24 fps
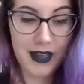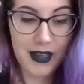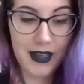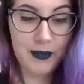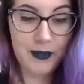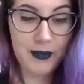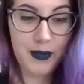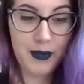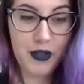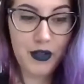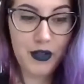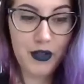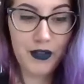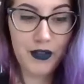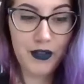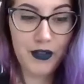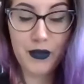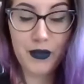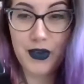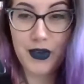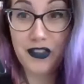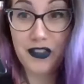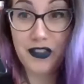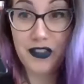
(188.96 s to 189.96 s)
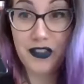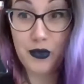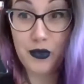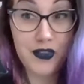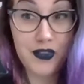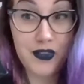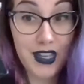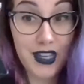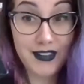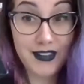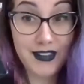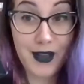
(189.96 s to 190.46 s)
Universal monster
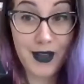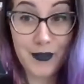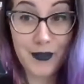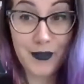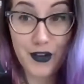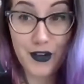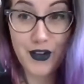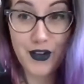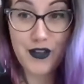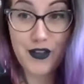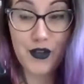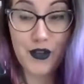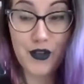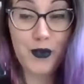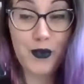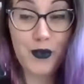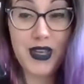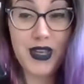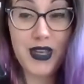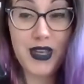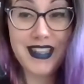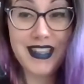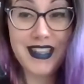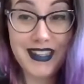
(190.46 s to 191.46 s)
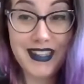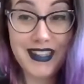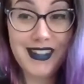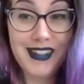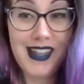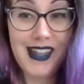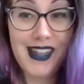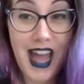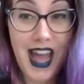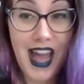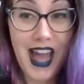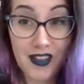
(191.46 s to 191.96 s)
movie except for Creature, we still
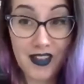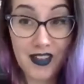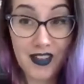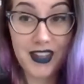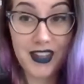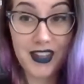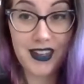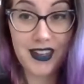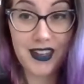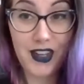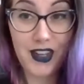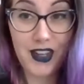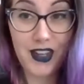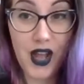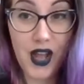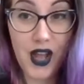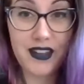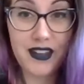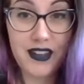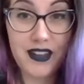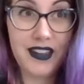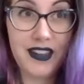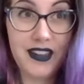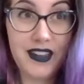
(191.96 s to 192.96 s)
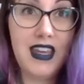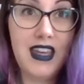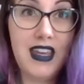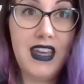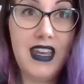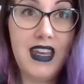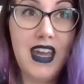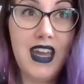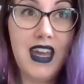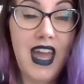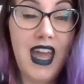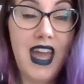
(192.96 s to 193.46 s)
haven't gotten to see
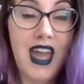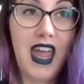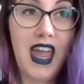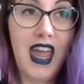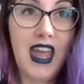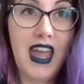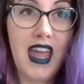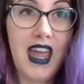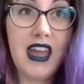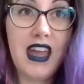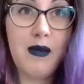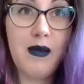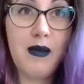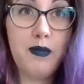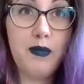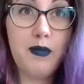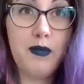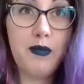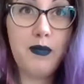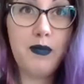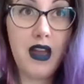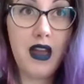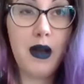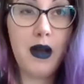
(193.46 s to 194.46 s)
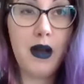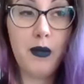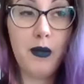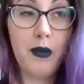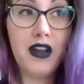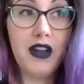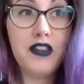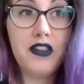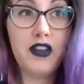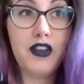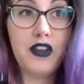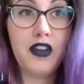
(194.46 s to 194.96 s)
a
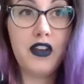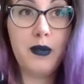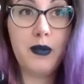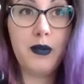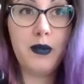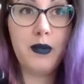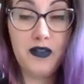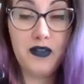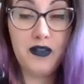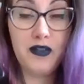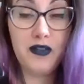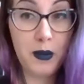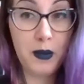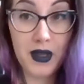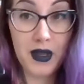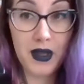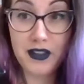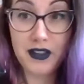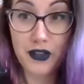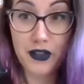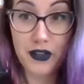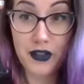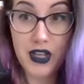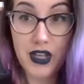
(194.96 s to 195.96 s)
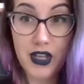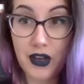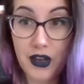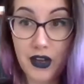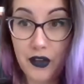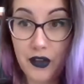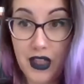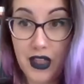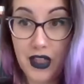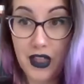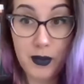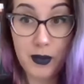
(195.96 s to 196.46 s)
monster made from a big studio
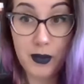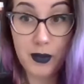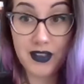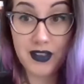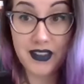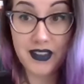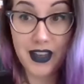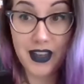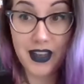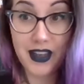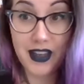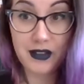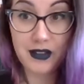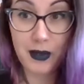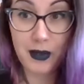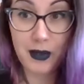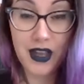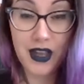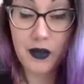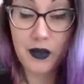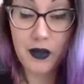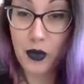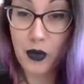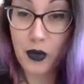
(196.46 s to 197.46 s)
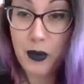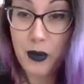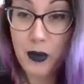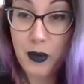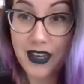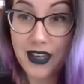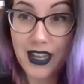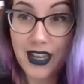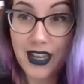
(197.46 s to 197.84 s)
that's been designed by a woman